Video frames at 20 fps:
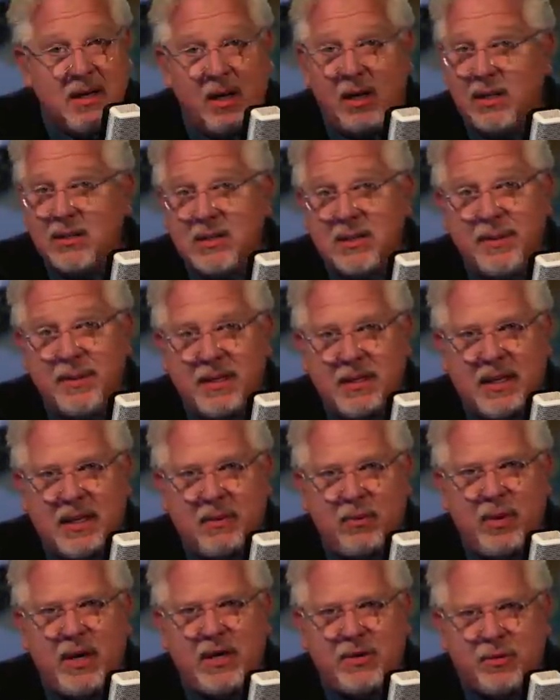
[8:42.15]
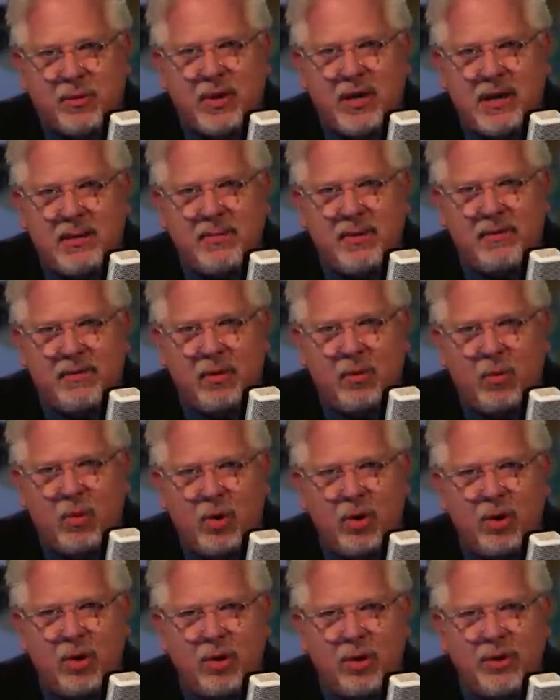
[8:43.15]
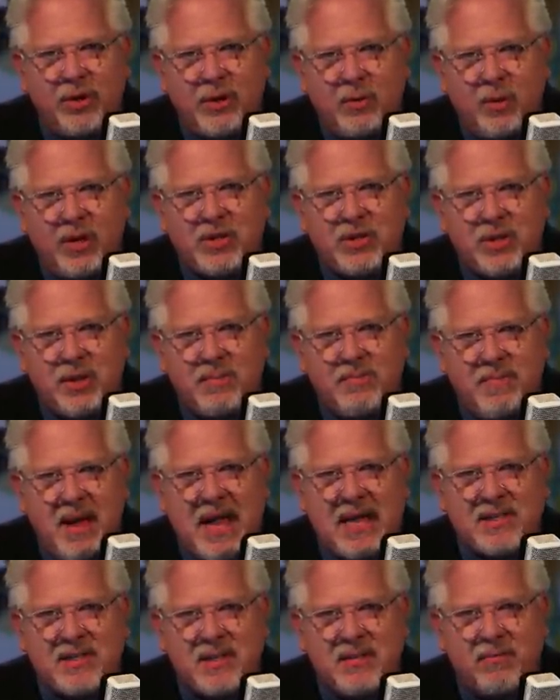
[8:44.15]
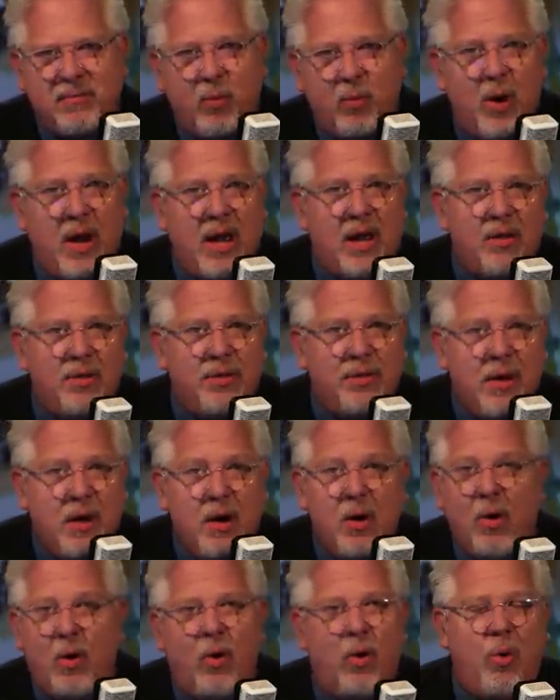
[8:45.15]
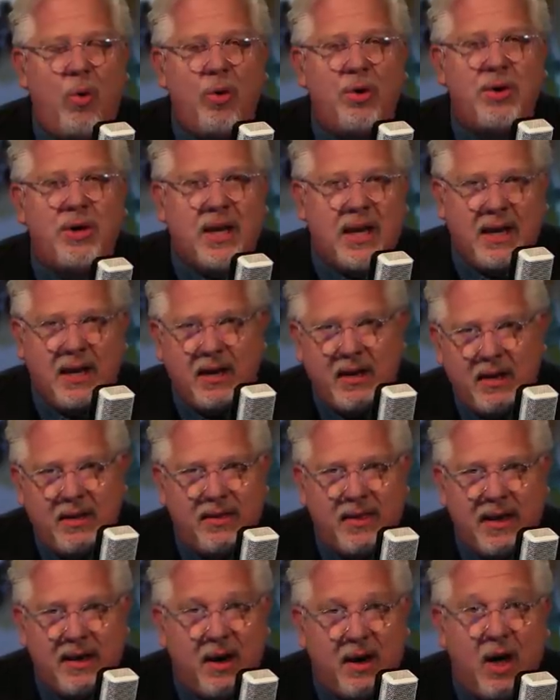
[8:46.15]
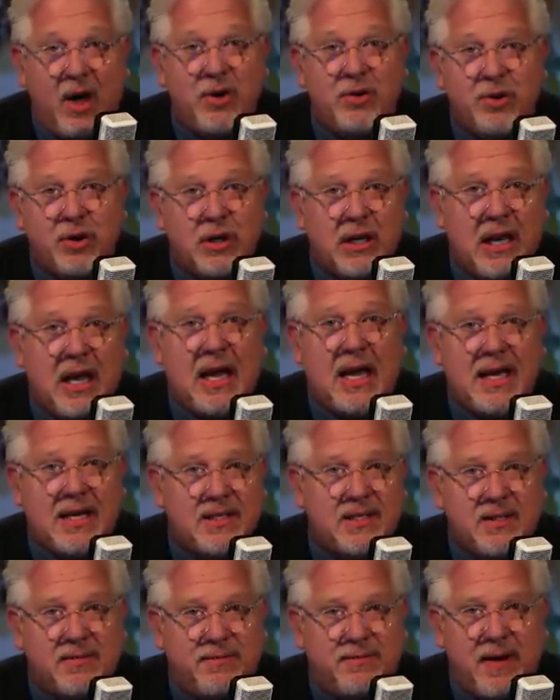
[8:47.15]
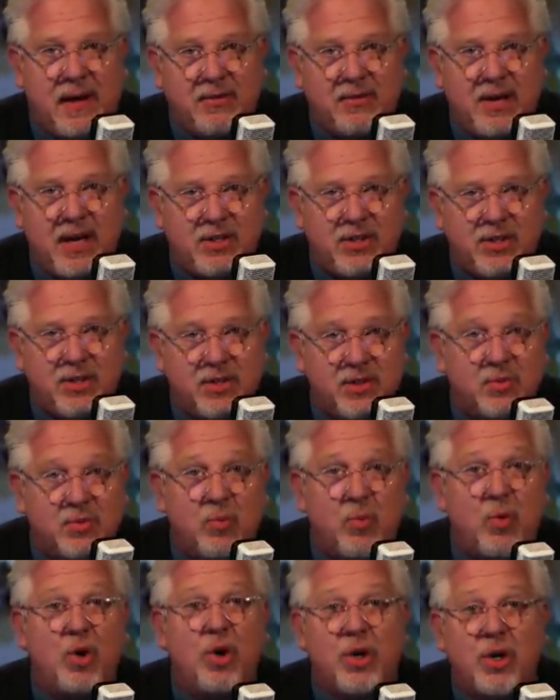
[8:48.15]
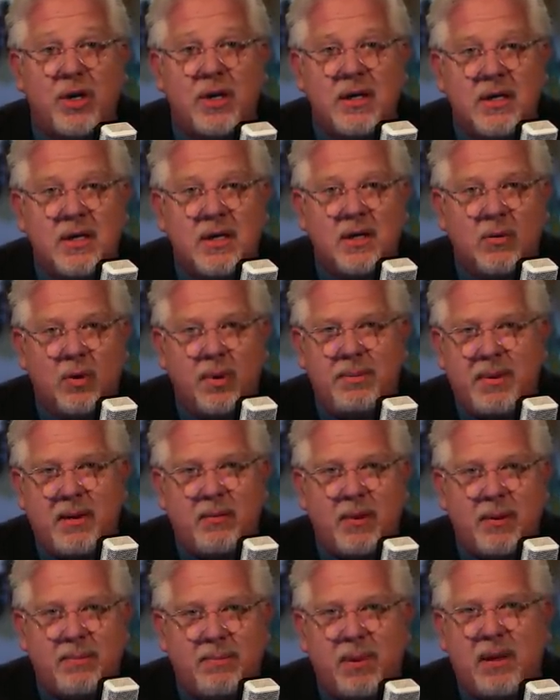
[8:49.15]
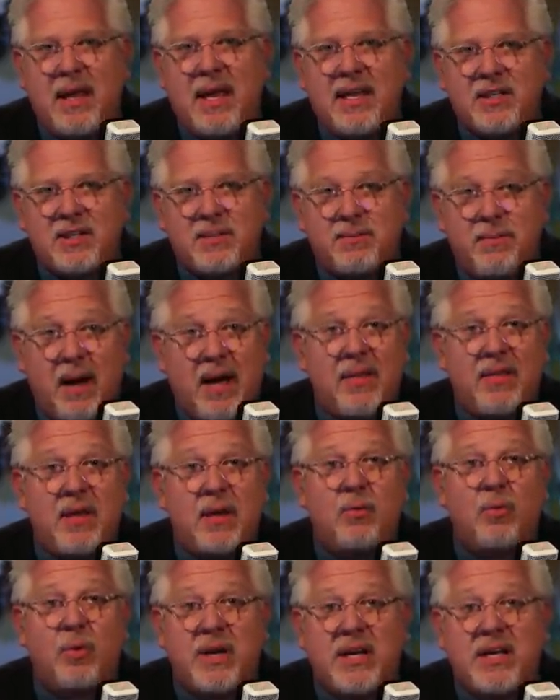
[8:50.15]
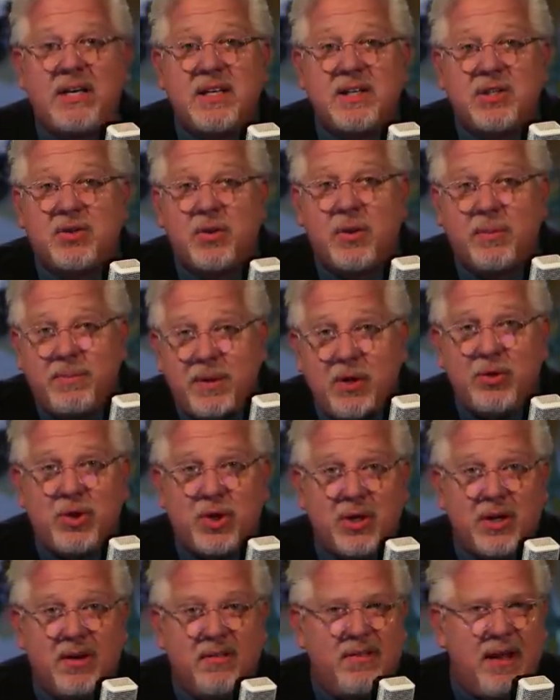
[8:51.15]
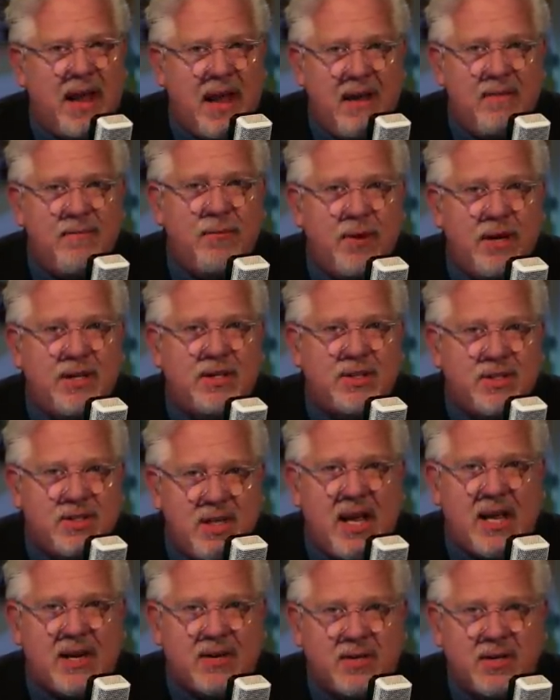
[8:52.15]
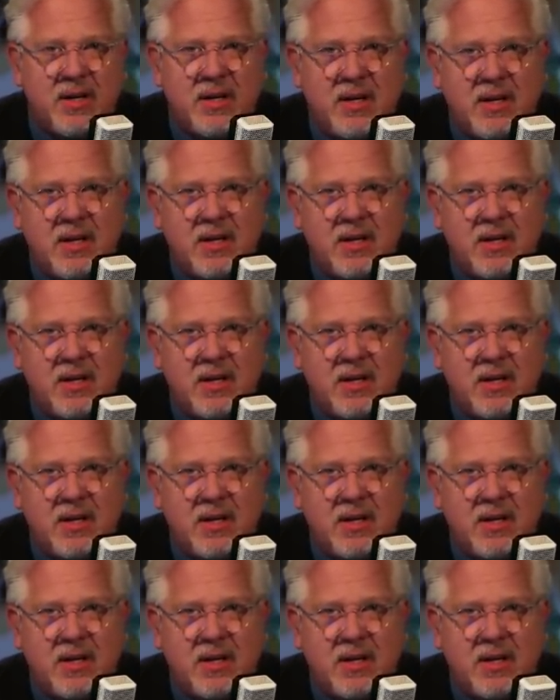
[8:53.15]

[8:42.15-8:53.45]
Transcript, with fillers: Ultimately, we dream of a world in which the massive wealth hoarding that underlies the foundation's work would be replaced by the redistribution of every cent